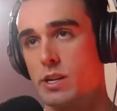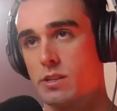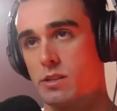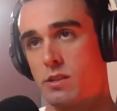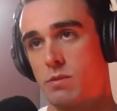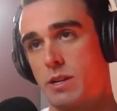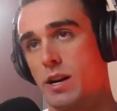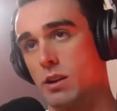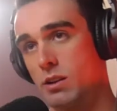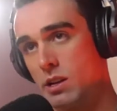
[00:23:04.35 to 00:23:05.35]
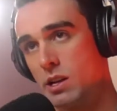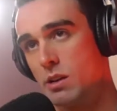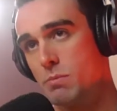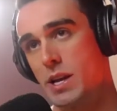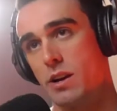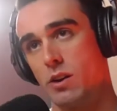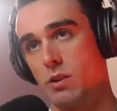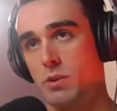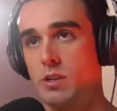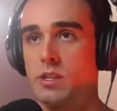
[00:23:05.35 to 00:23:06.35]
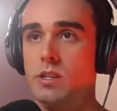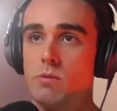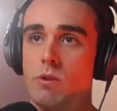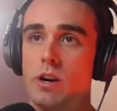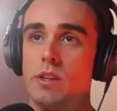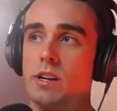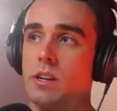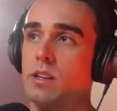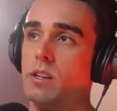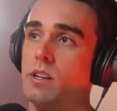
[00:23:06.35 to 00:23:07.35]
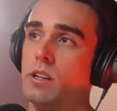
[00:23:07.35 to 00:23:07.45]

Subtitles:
reasons to be able to pin it on, because then you're worried that,